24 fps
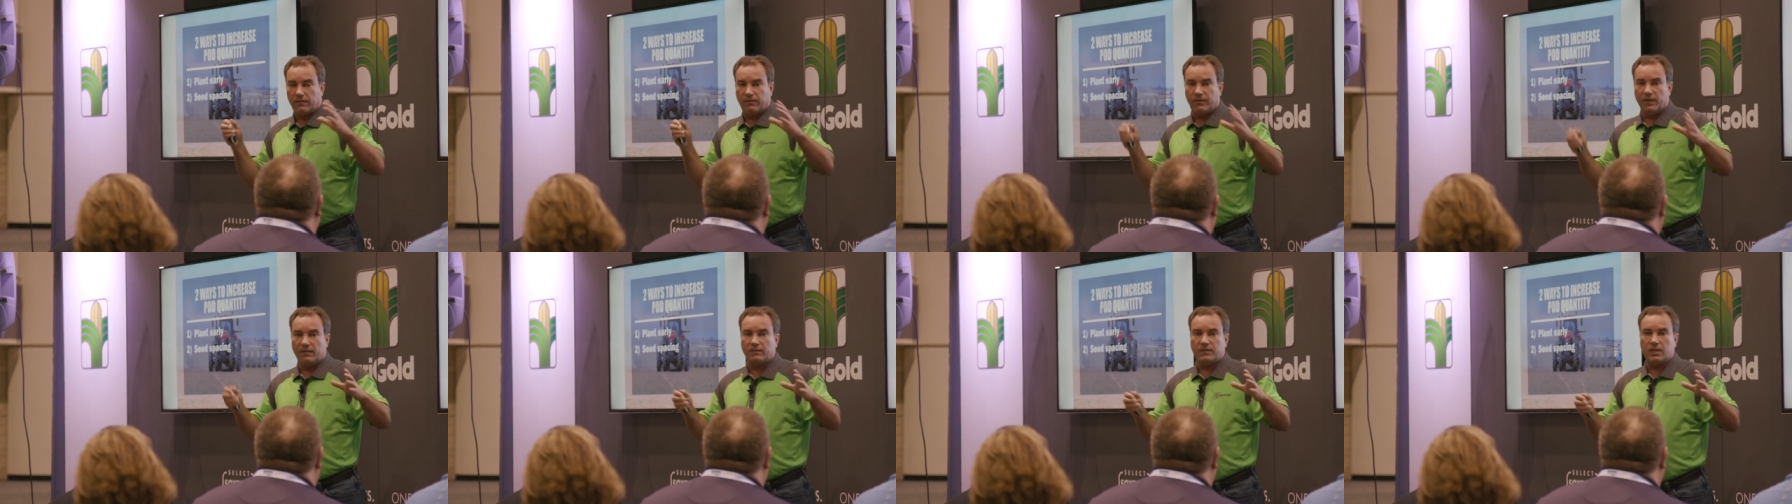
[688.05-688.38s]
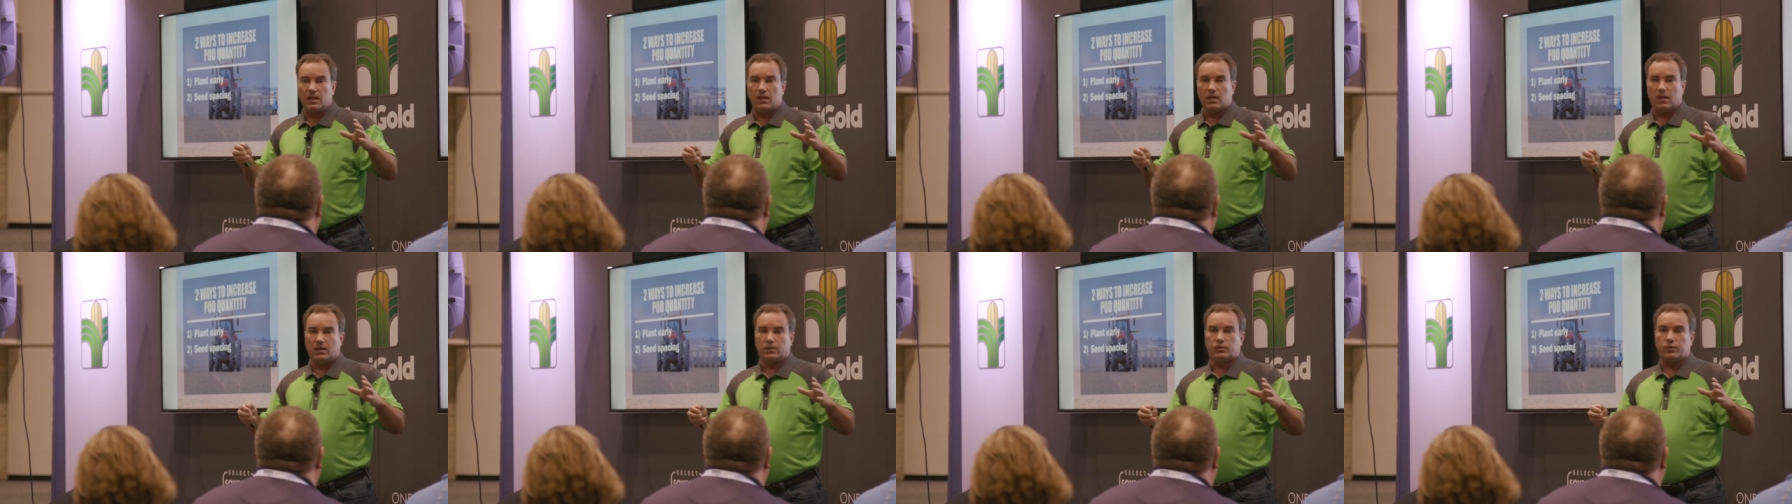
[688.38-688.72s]

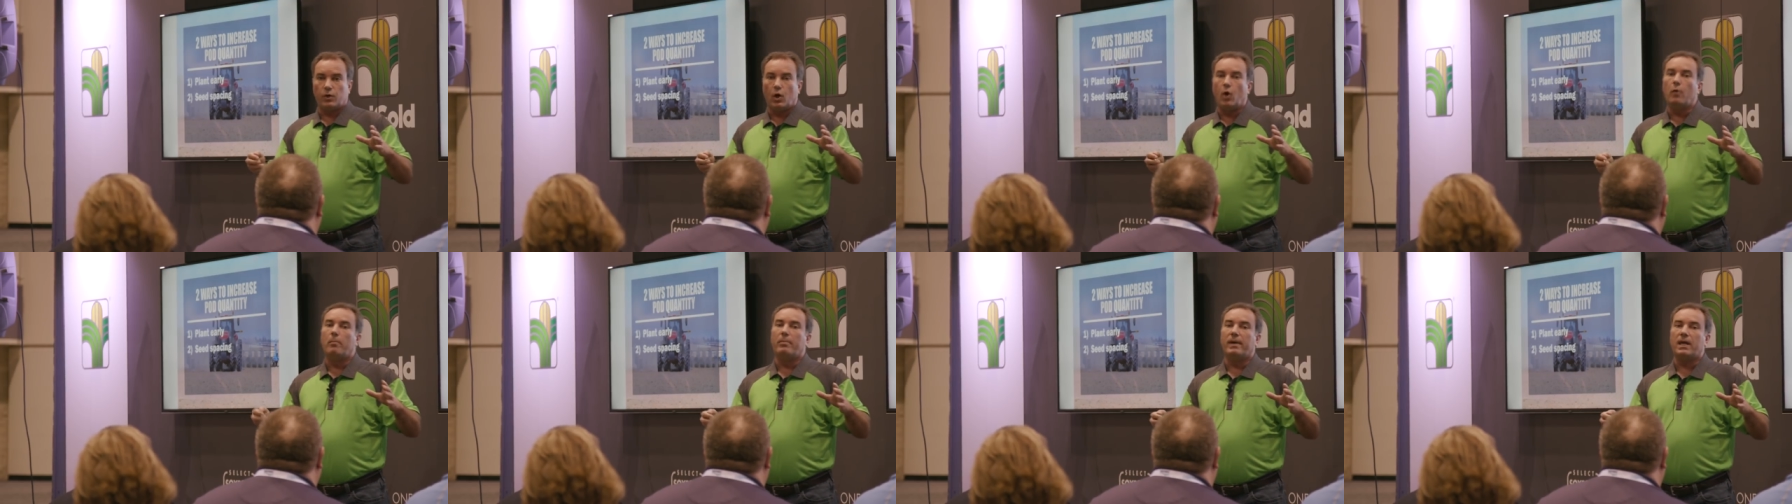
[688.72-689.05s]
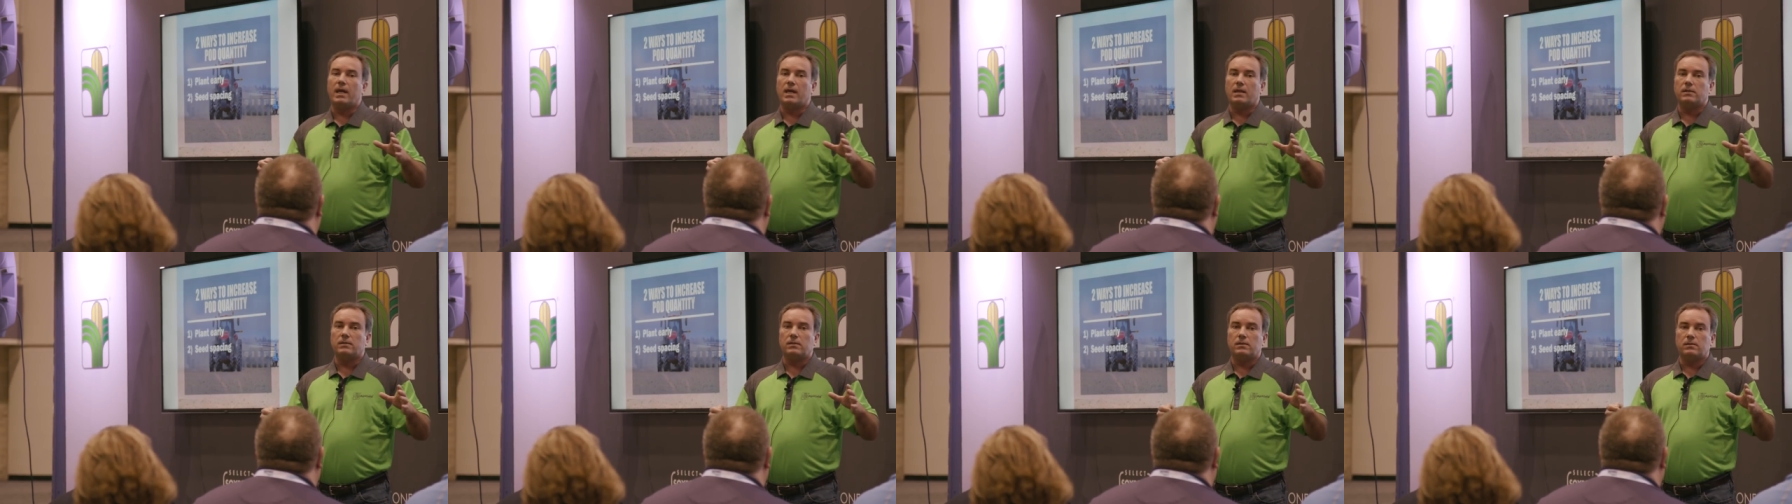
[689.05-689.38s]
15-inch row
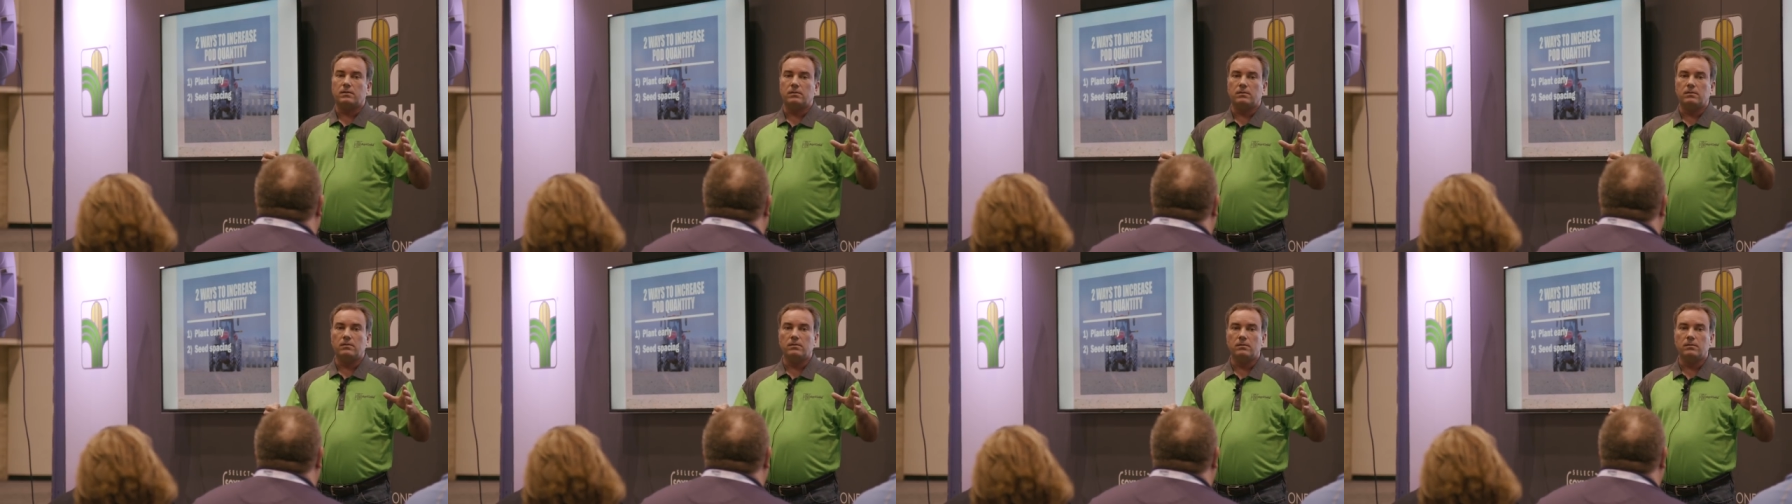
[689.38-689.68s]
beans,